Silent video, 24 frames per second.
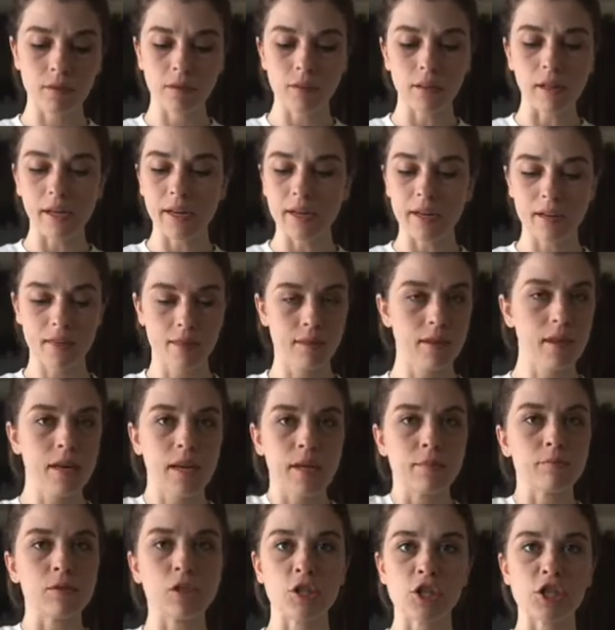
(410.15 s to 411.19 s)
like the
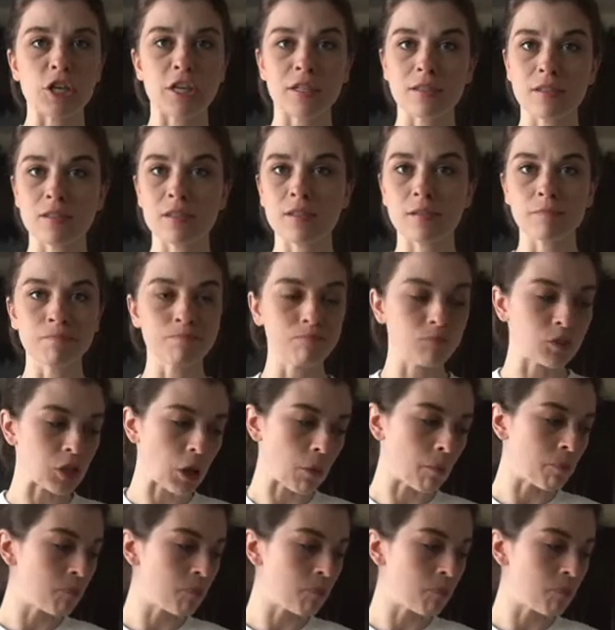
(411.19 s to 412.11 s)
name suggests. So